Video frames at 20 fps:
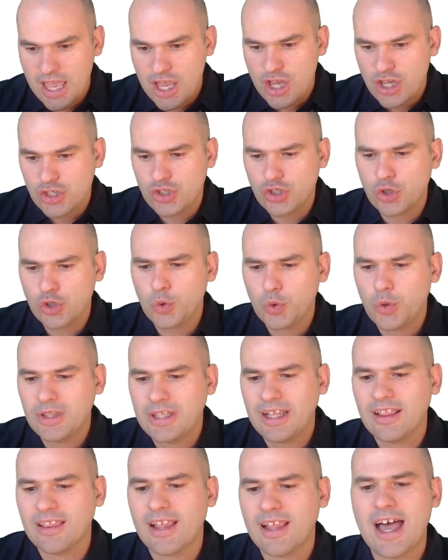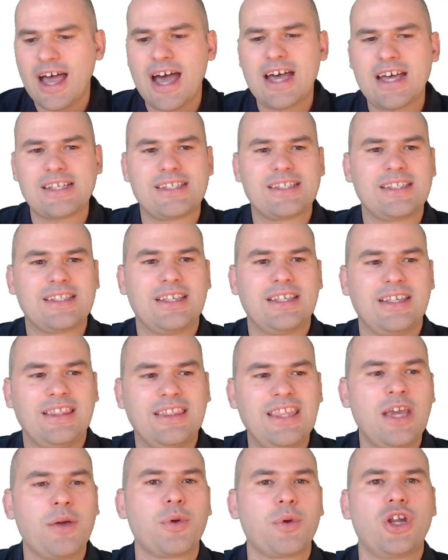So the last
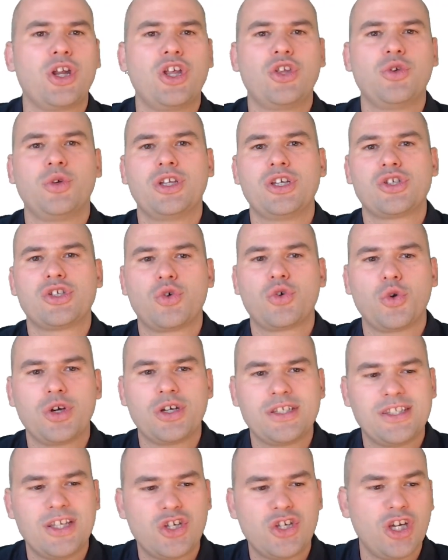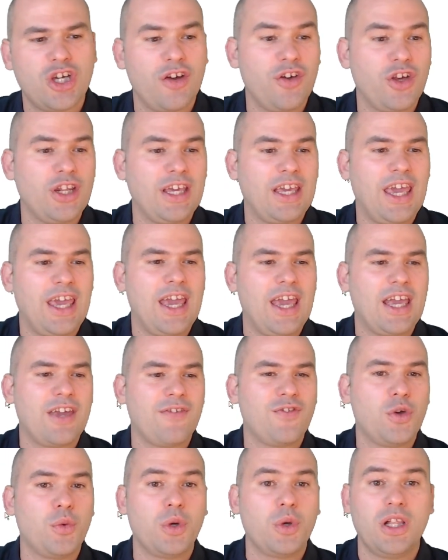thing we're going to do in this course, the cherry on the cake,
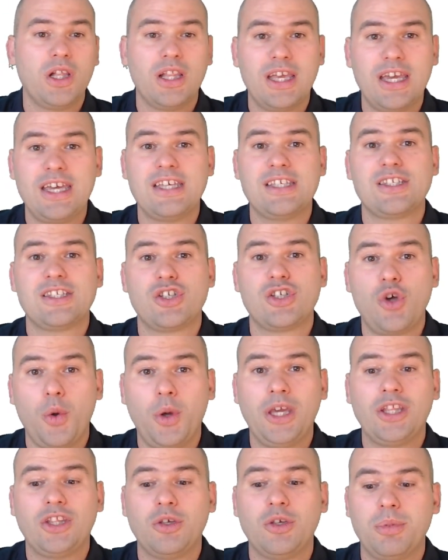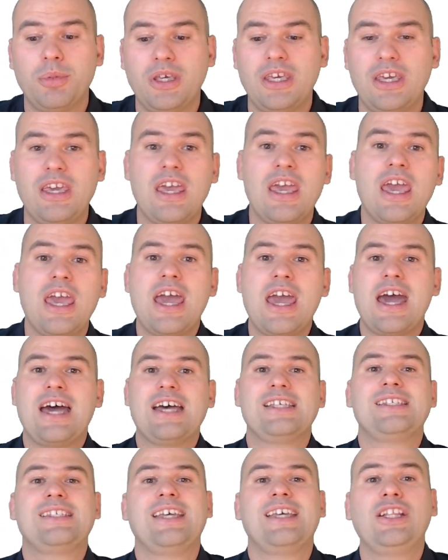if you will, is going to be a
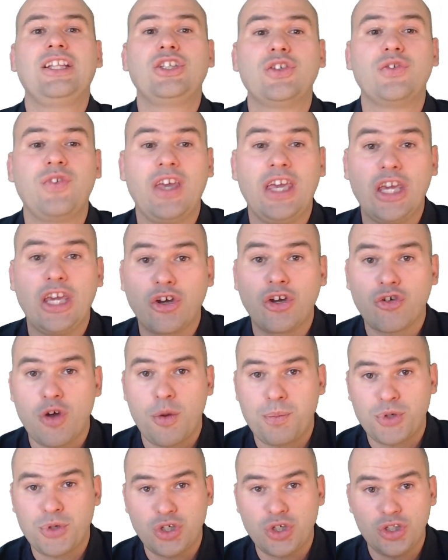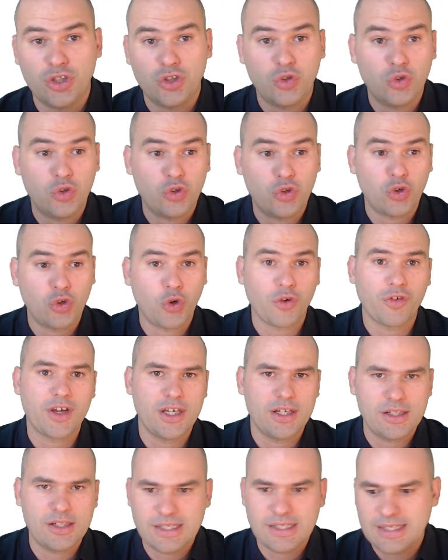set of encryption
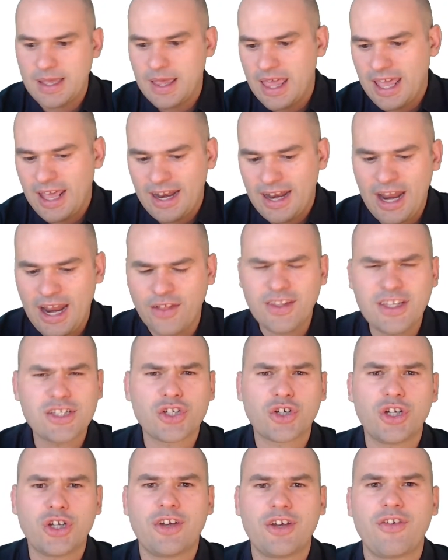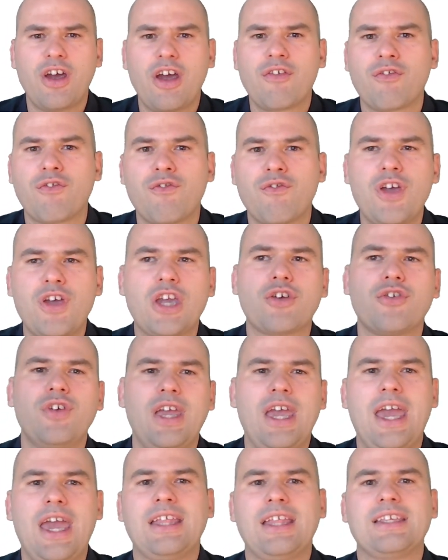tutorials. Now, these are going to
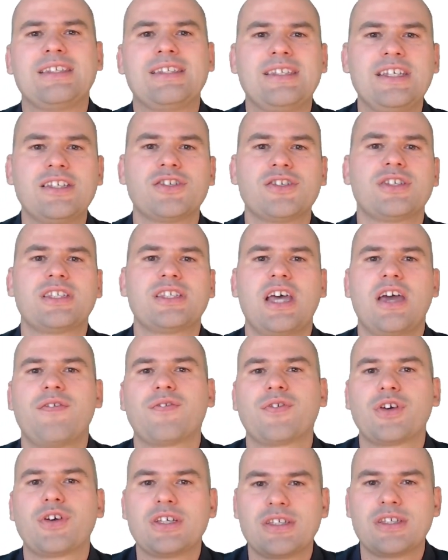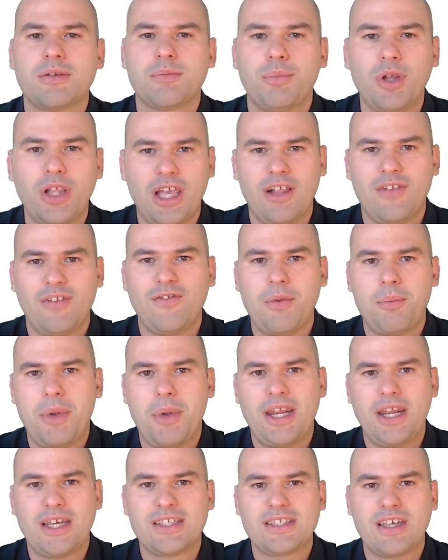recreate Caesar ciphers and
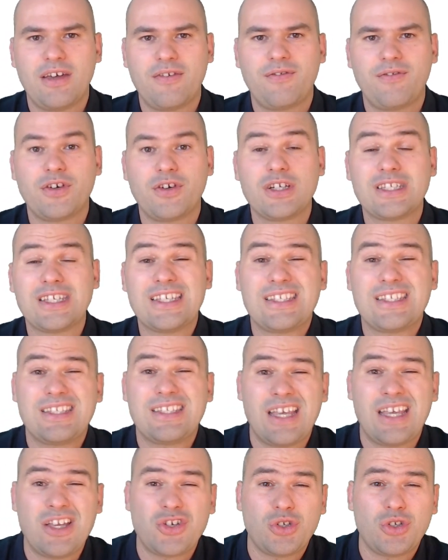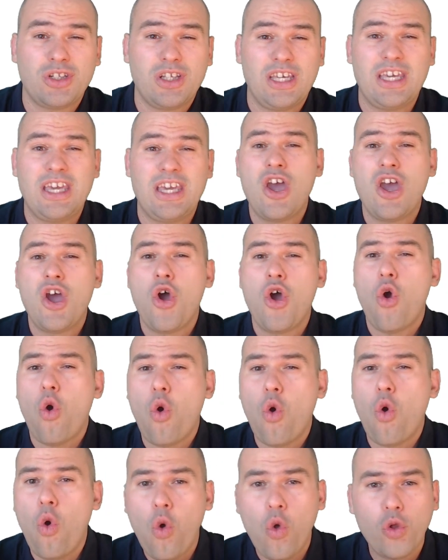polyalphabetic ciphers, essentially
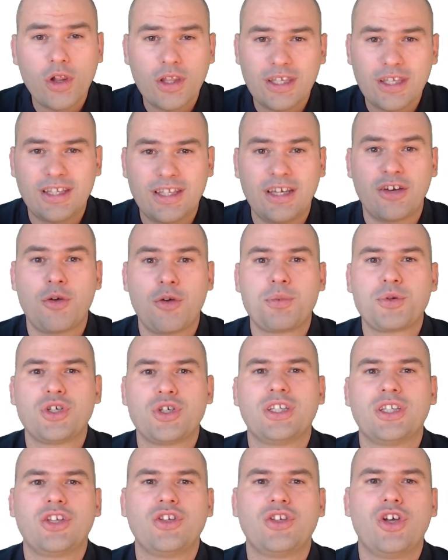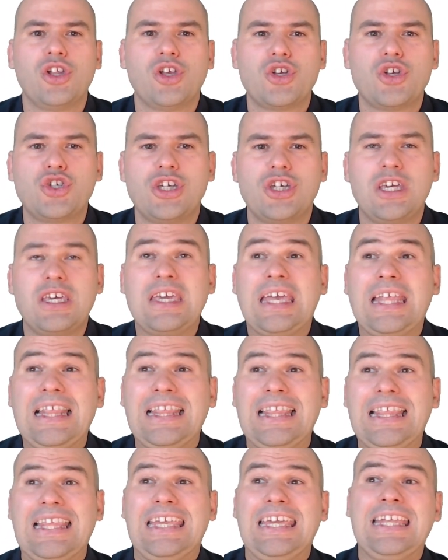all the encryption technology
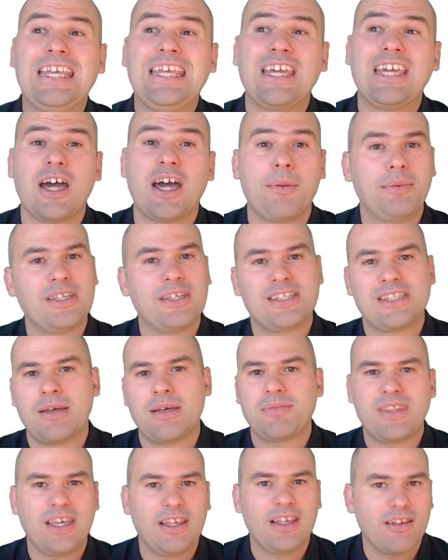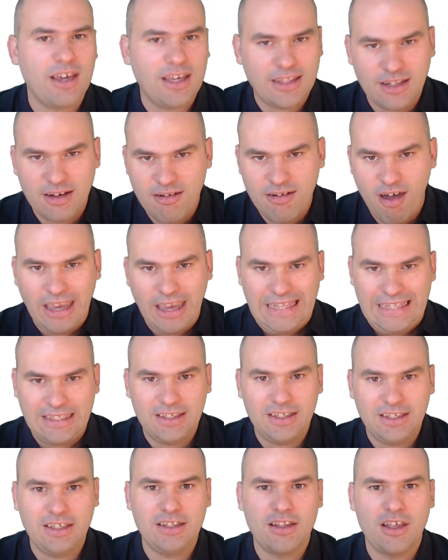leading up to something like the
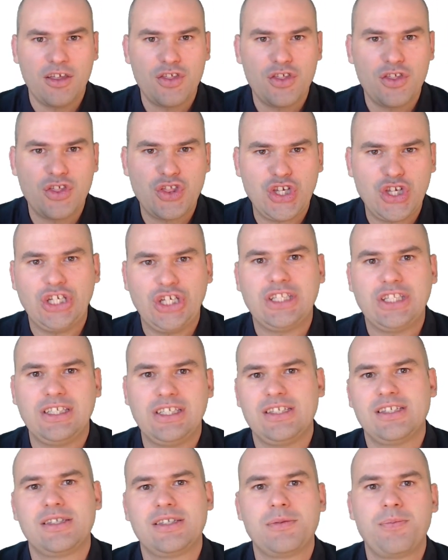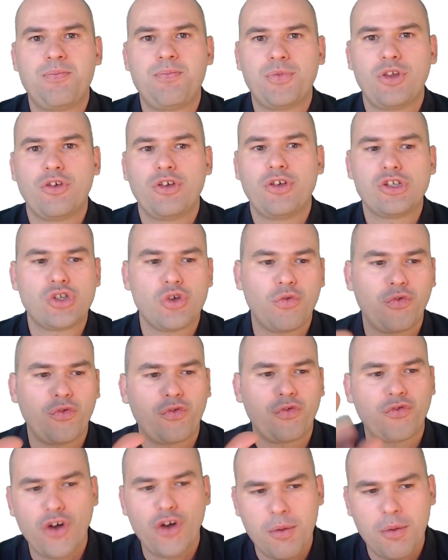1930s. So
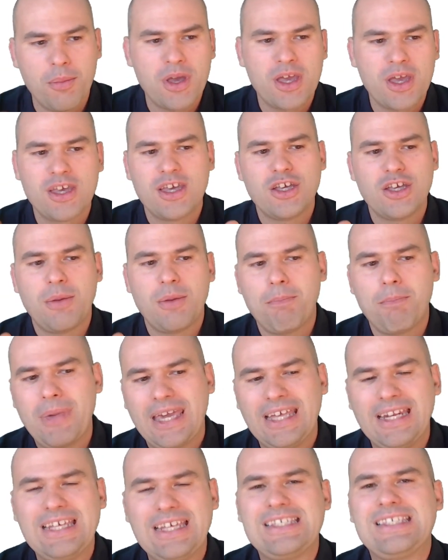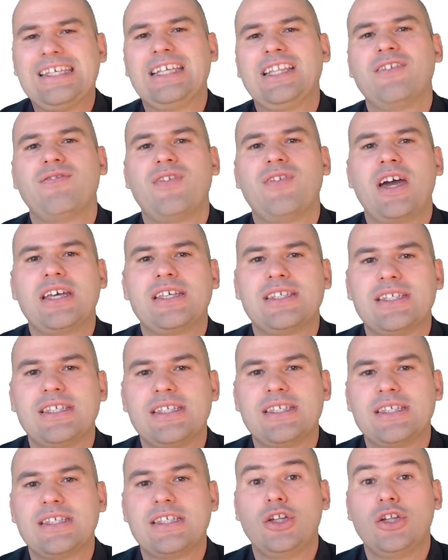from mechanistic
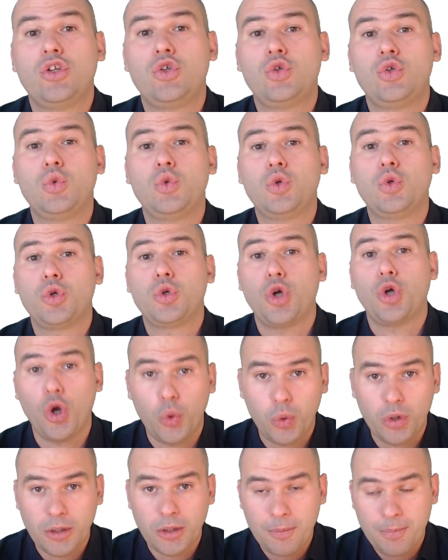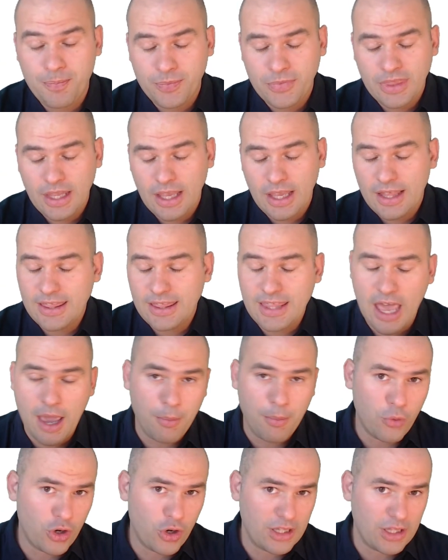devices to code. That
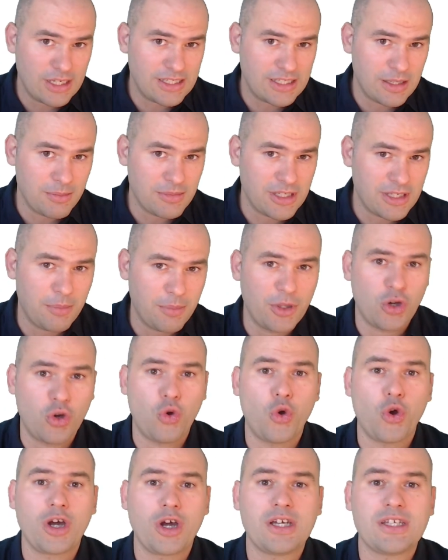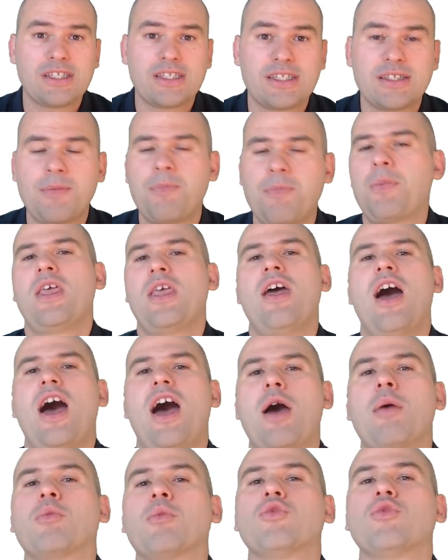more or less sums up the course.
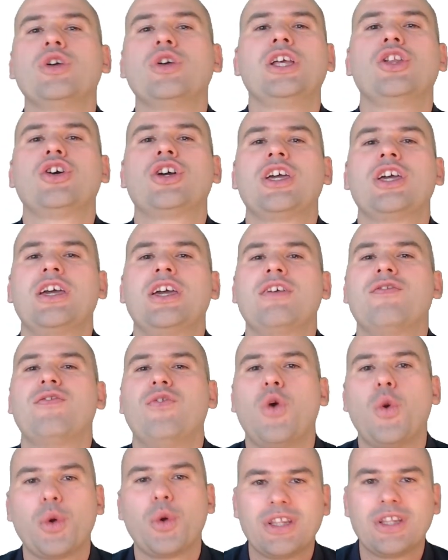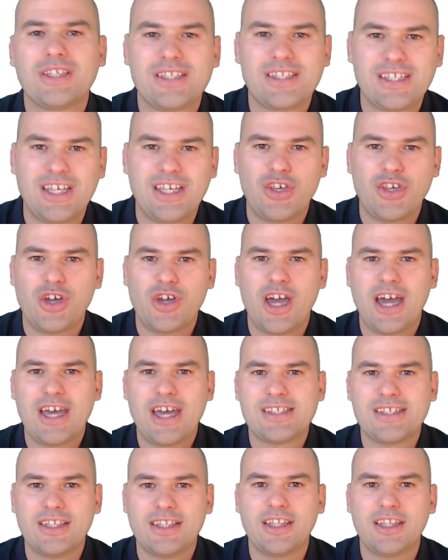I'm really looking forward to seeing you
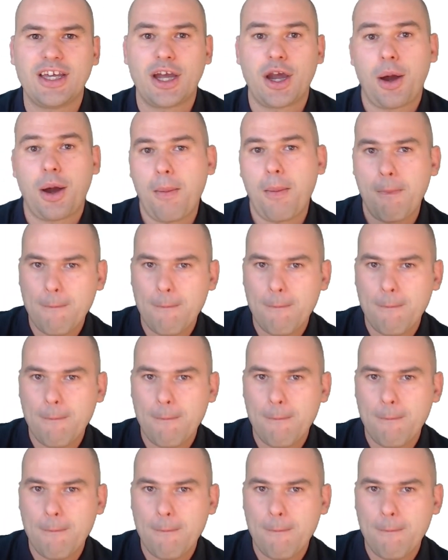guys in there.